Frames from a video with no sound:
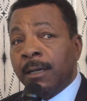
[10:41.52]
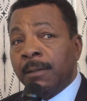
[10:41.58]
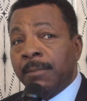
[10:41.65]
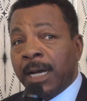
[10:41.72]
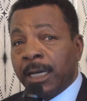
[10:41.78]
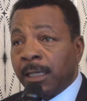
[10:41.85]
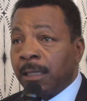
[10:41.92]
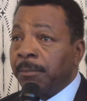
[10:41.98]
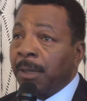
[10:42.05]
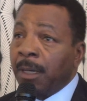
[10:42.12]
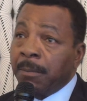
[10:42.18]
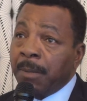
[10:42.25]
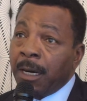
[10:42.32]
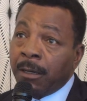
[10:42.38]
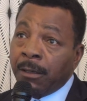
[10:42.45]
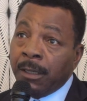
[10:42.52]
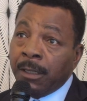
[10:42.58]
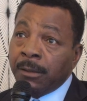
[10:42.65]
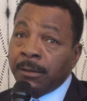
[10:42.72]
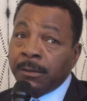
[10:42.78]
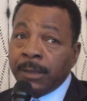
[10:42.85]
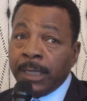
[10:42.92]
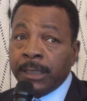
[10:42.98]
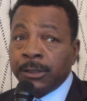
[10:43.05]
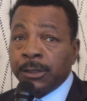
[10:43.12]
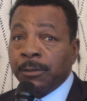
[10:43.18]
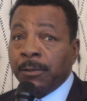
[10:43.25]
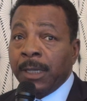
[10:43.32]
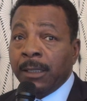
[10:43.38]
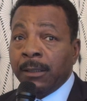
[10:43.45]
Monica Barbaro, and
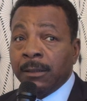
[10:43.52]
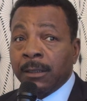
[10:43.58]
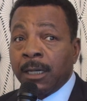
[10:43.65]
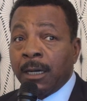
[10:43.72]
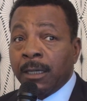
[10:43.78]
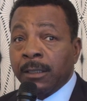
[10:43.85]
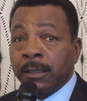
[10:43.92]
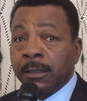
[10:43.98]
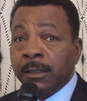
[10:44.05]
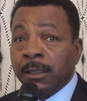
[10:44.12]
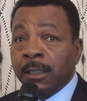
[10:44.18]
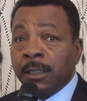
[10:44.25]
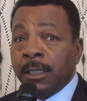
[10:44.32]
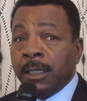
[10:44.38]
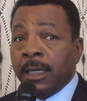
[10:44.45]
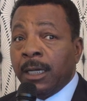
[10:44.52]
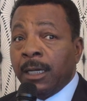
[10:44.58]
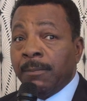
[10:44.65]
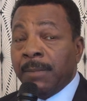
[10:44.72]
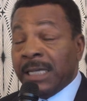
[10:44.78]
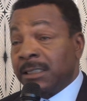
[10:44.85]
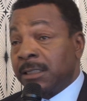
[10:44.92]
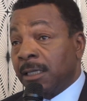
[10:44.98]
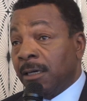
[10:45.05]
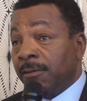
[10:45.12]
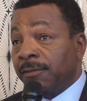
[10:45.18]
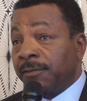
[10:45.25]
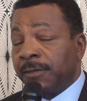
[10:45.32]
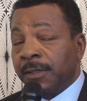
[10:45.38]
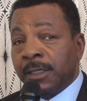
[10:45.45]
Joelle Carter,
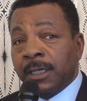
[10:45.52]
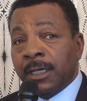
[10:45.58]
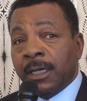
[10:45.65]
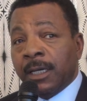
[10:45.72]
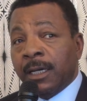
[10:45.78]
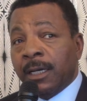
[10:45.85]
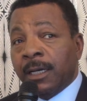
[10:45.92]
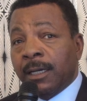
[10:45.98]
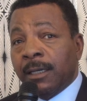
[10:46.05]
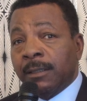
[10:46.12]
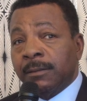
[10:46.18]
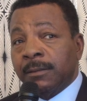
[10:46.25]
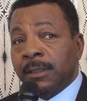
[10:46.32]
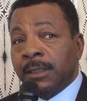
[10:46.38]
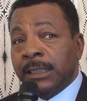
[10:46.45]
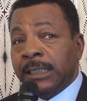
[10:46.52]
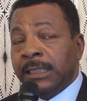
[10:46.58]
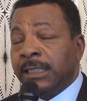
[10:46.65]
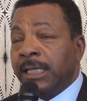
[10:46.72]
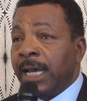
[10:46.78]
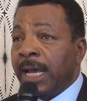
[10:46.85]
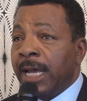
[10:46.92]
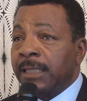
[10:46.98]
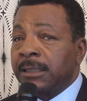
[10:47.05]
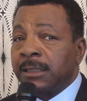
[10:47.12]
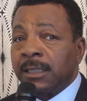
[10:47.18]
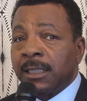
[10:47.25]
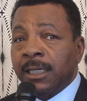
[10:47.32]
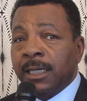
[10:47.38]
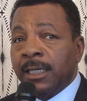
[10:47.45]
myself, the lead
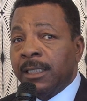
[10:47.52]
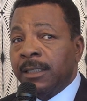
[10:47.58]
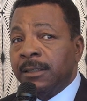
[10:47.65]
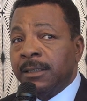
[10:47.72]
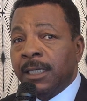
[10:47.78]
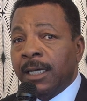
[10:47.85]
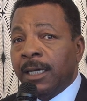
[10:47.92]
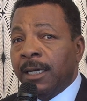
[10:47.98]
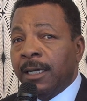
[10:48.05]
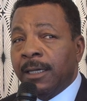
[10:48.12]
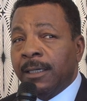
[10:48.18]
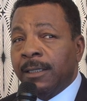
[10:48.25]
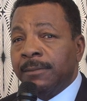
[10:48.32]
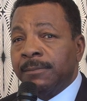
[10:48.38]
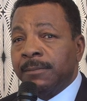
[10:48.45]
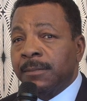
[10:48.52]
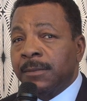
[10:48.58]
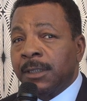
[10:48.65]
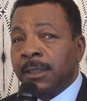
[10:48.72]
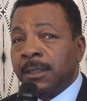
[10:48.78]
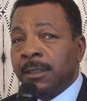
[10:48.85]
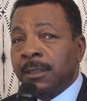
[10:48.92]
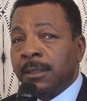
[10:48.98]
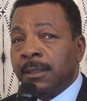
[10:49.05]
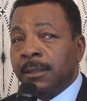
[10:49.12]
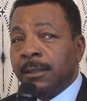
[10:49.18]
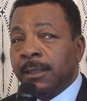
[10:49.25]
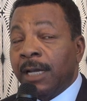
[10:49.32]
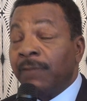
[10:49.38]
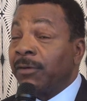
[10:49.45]
cast, and
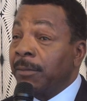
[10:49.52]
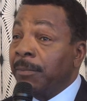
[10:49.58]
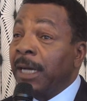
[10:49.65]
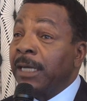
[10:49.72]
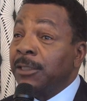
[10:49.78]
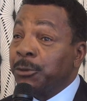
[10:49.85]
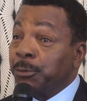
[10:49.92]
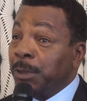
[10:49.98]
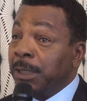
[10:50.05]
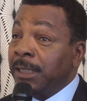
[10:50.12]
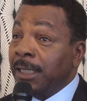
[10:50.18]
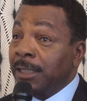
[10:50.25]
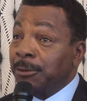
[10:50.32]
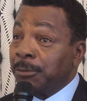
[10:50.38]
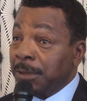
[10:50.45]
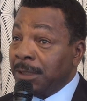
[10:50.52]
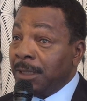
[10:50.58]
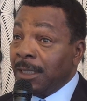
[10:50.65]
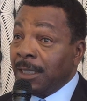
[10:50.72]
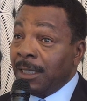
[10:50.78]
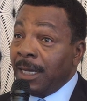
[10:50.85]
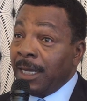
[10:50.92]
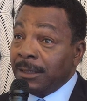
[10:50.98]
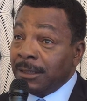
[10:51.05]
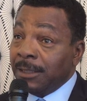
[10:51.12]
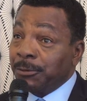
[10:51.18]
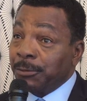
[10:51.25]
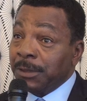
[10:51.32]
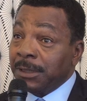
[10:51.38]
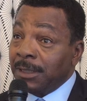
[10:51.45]
everybody's really interesting and has
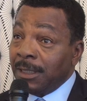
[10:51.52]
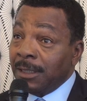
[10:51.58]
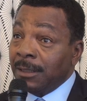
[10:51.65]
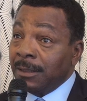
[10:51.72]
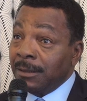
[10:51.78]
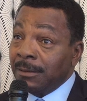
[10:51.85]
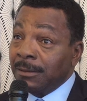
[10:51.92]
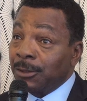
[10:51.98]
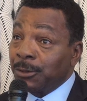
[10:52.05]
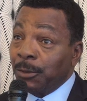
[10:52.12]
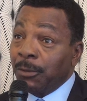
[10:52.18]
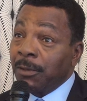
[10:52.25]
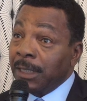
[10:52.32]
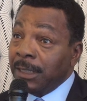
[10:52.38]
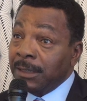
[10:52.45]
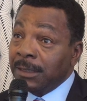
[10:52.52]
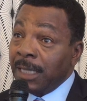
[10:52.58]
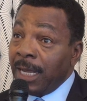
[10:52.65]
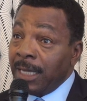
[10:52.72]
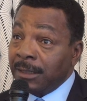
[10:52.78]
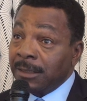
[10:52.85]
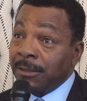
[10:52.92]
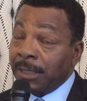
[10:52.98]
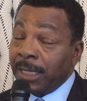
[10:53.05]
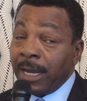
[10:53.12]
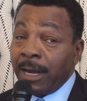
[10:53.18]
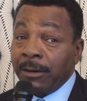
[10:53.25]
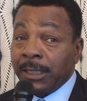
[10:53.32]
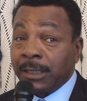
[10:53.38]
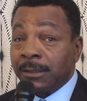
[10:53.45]
interesting stories as their
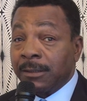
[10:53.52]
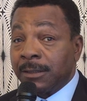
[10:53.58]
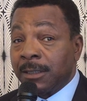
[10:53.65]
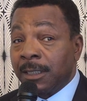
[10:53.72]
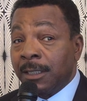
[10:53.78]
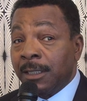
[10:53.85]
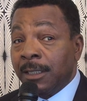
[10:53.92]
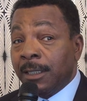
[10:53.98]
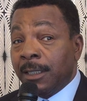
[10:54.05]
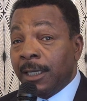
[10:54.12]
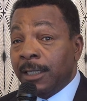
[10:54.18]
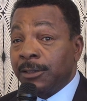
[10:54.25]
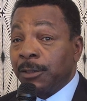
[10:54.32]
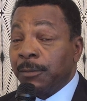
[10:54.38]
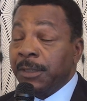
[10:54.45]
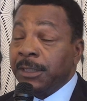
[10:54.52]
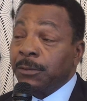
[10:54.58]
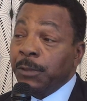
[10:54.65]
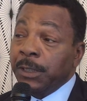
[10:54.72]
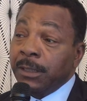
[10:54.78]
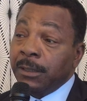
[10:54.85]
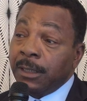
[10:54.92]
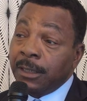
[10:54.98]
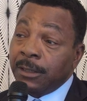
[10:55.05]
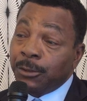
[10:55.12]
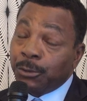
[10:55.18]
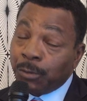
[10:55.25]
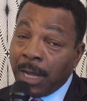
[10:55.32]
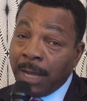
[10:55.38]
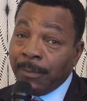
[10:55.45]
characters. And so between the
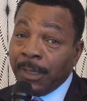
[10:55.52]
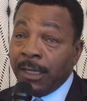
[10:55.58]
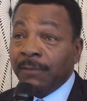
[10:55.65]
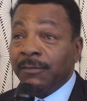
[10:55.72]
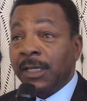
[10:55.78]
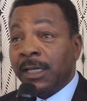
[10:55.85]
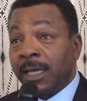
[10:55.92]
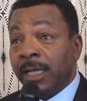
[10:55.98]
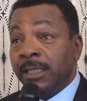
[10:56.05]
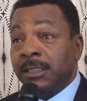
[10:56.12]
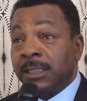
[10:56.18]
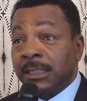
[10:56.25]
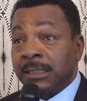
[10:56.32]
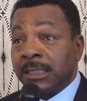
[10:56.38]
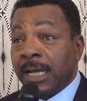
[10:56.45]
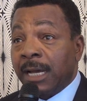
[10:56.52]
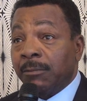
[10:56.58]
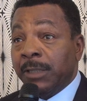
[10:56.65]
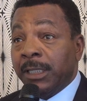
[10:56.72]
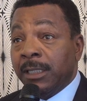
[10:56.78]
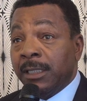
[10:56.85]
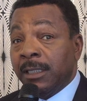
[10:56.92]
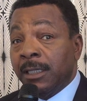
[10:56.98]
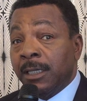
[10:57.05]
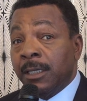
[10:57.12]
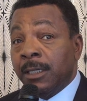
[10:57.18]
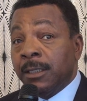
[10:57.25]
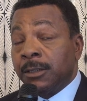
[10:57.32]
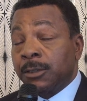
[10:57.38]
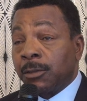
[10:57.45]
drama of the cases that we
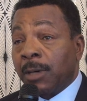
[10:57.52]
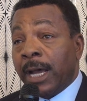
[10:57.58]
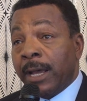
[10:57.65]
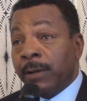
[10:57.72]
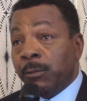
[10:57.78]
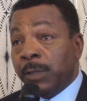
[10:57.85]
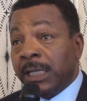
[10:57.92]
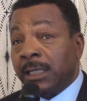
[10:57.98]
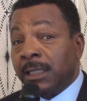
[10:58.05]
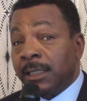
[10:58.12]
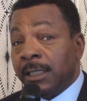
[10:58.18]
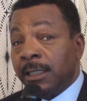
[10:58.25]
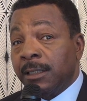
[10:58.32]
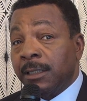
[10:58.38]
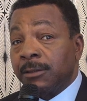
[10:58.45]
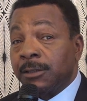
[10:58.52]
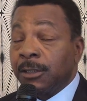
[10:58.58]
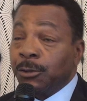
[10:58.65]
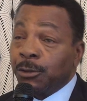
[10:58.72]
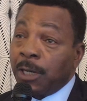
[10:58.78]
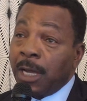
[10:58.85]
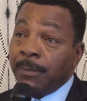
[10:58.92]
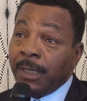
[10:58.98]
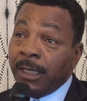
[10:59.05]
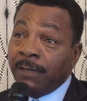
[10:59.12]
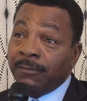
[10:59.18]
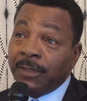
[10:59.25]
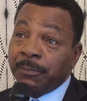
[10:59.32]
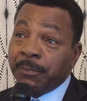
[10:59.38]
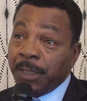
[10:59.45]
try weekly, there's the drama
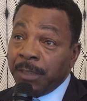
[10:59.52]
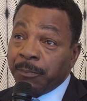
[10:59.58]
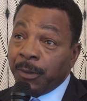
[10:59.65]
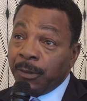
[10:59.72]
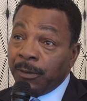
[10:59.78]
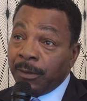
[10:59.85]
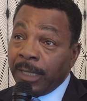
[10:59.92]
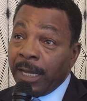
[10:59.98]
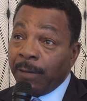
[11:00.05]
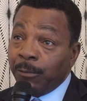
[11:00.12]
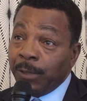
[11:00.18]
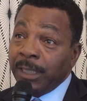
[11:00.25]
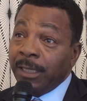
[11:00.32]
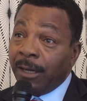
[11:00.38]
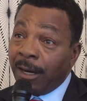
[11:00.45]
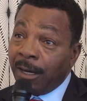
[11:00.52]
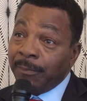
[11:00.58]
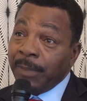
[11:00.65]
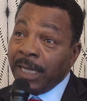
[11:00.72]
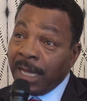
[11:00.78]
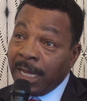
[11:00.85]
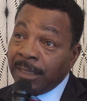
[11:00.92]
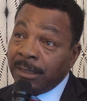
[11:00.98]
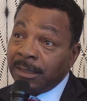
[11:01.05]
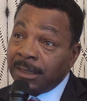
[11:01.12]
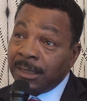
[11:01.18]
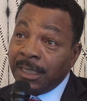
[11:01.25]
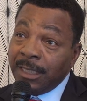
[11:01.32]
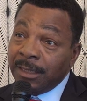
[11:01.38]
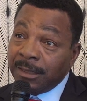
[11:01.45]
of the people that we are behind the
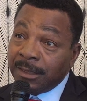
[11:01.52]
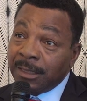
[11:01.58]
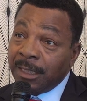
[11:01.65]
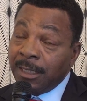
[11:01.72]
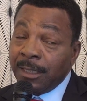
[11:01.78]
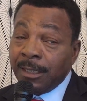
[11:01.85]
scenes,